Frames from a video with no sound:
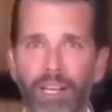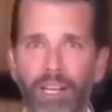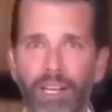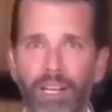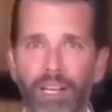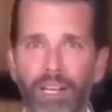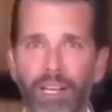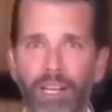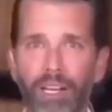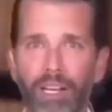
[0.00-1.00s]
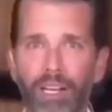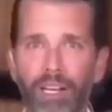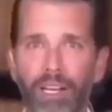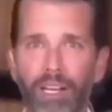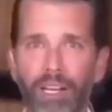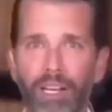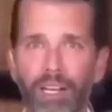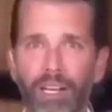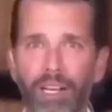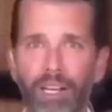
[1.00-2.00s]

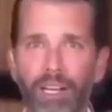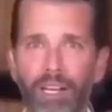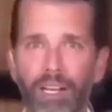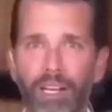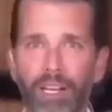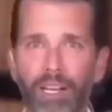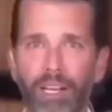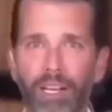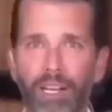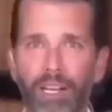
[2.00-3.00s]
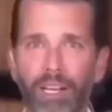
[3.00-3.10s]
No words are spoken by the person on screen.